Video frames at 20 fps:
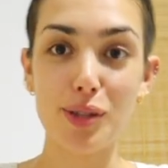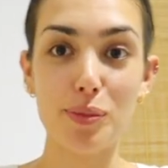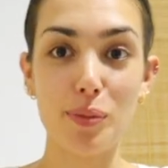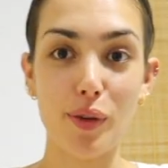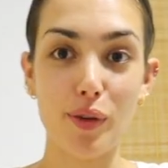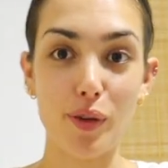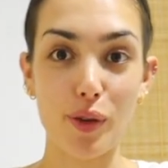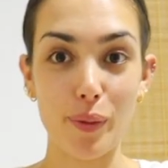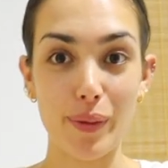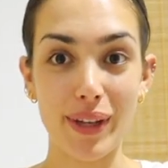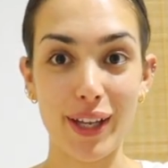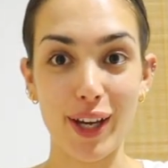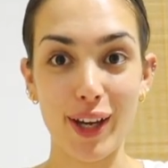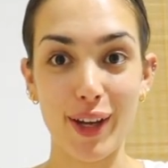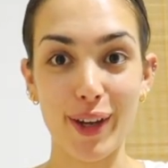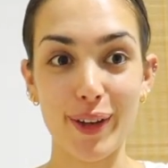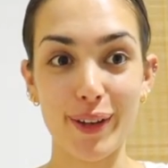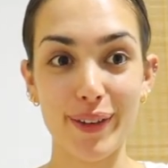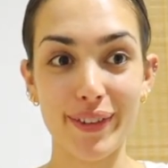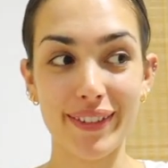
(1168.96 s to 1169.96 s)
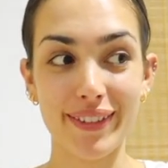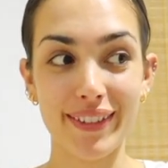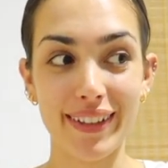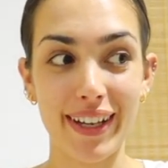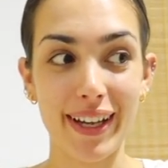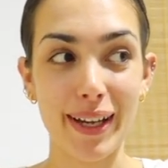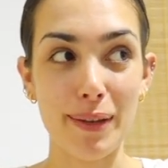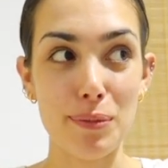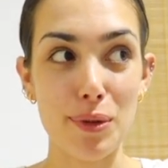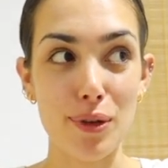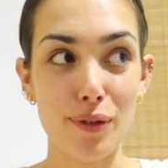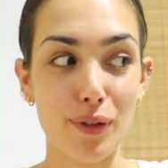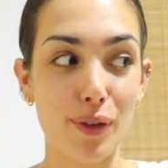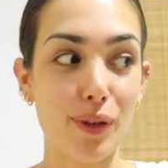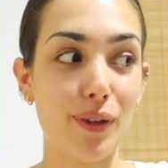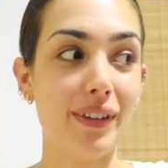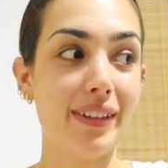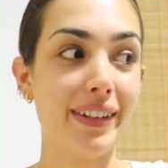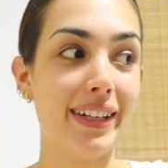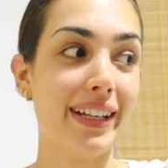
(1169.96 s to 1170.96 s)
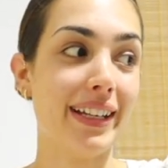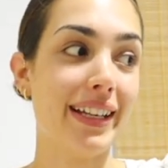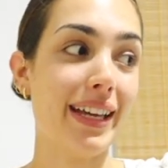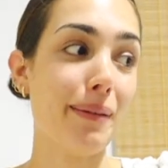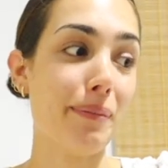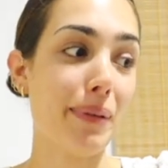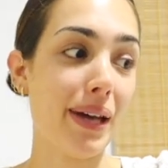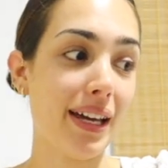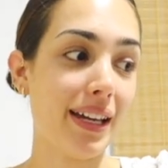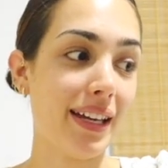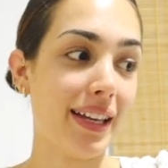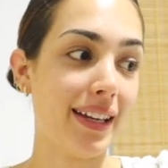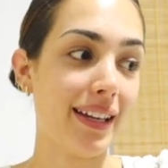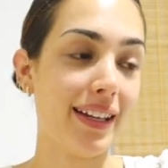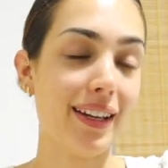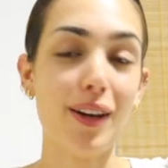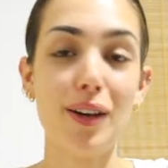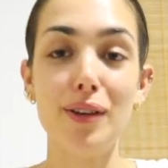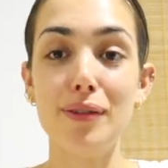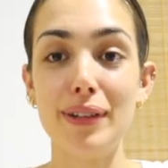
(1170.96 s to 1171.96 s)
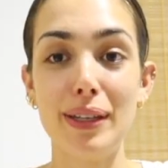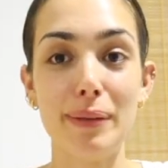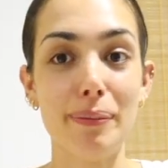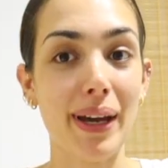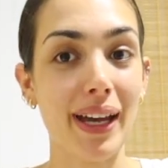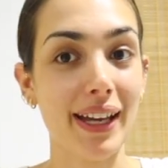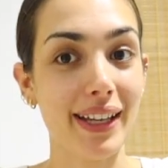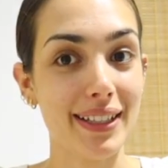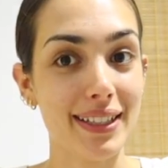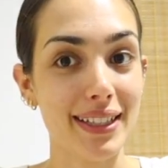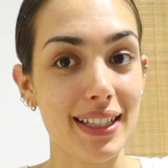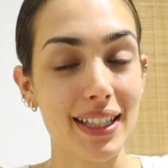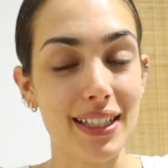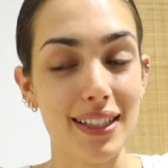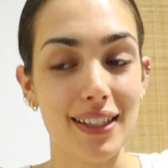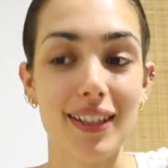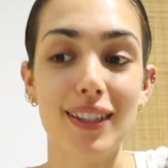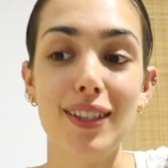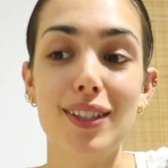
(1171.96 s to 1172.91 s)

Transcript: before we go and move on and get packing, and hopefully packing easier.